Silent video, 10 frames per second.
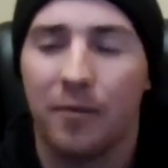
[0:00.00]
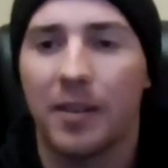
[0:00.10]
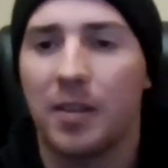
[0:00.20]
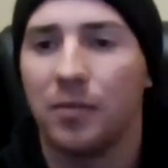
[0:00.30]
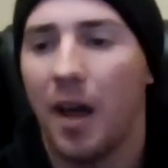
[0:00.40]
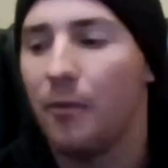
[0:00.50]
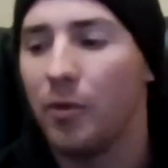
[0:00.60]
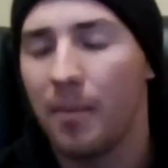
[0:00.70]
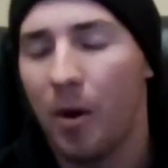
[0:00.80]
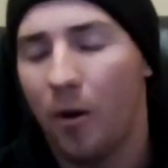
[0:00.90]
effective
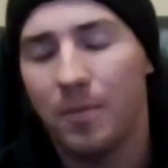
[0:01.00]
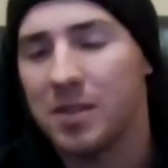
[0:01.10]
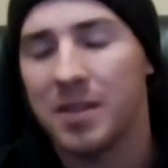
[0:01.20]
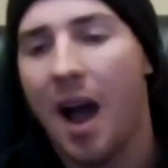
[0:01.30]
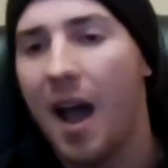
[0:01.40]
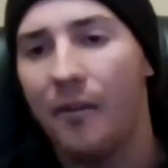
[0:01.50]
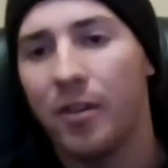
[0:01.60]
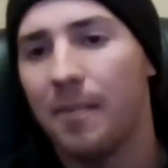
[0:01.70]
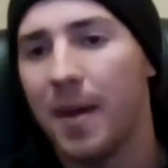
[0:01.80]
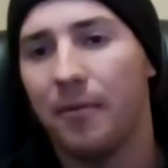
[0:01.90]
level that Mahomes is not
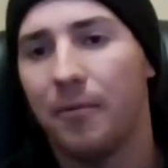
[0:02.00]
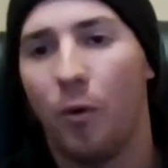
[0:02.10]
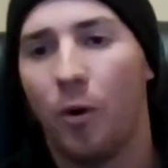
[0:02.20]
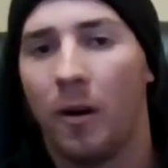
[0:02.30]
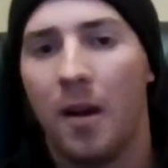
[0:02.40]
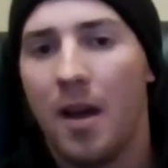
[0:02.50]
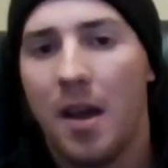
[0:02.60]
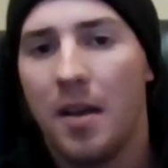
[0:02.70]
having to make 4